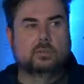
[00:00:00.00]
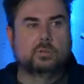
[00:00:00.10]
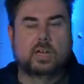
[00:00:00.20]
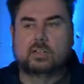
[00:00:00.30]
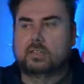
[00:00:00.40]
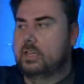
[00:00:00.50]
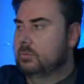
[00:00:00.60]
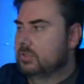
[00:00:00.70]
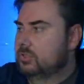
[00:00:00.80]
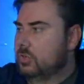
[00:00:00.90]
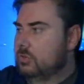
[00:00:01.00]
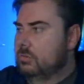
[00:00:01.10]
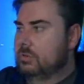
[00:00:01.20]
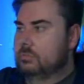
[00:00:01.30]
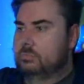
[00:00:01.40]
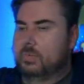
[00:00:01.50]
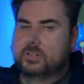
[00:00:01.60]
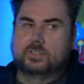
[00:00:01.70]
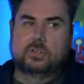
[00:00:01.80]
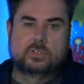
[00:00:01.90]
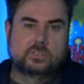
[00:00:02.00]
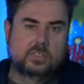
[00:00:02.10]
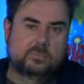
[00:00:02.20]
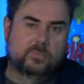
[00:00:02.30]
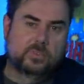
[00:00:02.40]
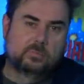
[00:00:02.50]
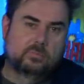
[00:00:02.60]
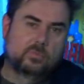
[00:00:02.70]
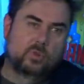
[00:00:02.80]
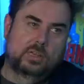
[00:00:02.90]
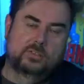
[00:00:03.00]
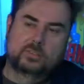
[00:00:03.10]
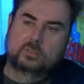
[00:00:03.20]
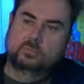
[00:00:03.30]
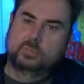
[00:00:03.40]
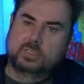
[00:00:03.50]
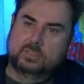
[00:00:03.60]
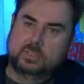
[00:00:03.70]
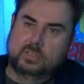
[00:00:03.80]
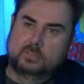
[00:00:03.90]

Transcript: we're not able to show you the Monster Energy drinks, but